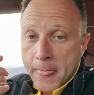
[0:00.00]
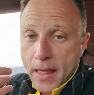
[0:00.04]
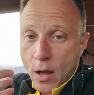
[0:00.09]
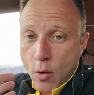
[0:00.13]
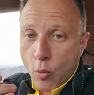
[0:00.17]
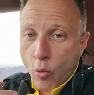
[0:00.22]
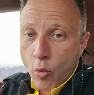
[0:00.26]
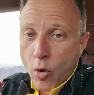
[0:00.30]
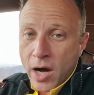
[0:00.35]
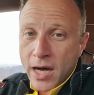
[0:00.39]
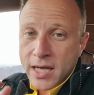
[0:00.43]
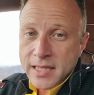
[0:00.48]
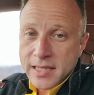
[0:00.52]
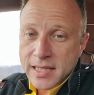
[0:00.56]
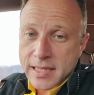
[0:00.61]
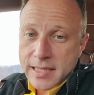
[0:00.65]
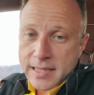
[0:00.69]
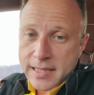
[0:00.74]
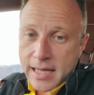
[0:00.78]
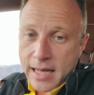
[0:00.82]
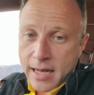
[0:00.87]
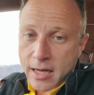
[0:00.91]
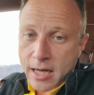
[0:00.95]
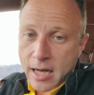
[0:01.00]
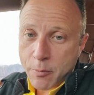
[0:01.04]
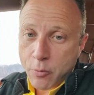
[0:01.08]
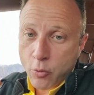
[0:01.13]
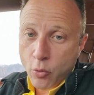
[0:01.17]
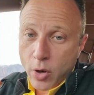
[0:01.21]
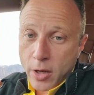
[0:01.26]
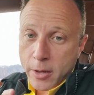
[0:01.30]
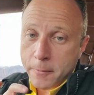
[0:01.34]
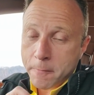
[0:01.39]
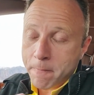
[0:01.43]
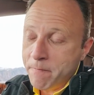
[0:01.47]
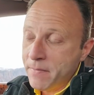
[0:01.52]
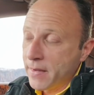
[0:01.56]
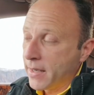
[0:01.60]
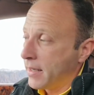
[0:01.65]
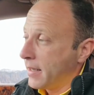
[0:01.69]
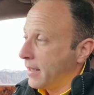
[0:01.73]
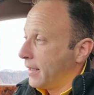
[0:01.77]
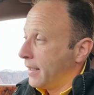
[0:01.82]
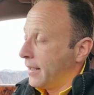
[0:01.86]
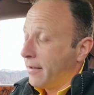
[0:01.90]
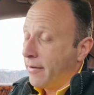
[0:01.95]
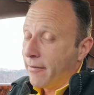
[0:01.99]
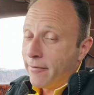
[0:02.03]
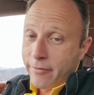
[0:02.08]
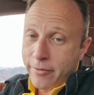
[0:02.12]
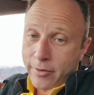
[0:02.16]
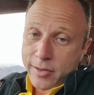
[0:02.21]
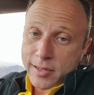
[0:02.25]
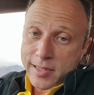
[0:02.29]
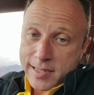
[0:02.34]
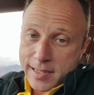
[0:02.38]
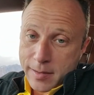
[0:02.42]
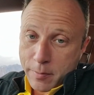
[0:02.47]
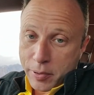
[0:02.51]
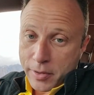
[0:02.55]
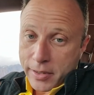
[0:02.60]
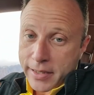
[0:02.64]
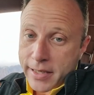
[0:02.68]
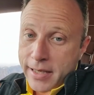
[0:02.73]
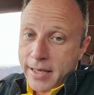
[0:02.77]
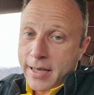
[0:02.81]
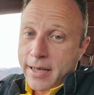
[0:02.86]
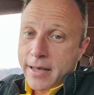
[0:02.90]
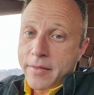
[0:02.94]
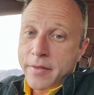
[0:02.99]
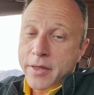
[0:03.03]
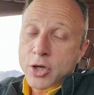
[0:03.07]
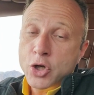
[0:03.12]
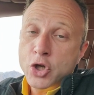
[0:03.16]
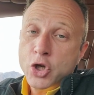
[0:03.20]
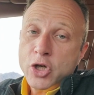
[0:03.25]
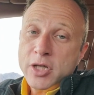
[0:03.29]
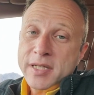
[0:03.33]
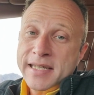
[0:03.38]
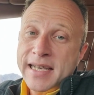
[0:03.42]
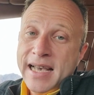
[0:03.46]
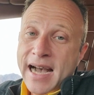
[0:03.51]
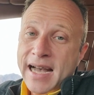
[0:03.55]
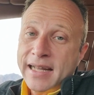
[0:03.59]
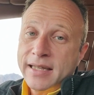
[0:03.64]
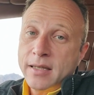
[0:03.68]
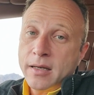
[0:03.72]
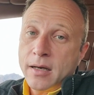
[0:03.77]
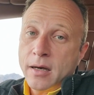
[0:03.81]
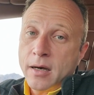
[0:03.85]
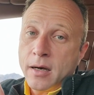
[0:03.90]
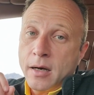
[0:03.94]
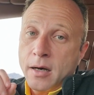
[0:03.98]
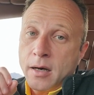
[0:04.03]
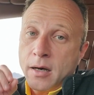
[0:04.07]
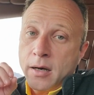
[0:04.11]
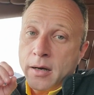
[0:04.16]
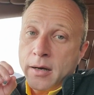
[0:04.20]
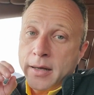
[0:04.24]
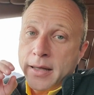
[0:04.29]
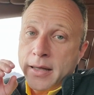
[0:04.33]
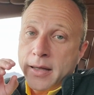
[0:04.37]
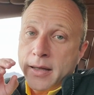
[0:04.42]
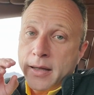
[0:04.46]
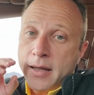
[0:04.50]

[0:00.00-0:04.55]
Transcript: why is the stock up? Well, very simply, they just got uh,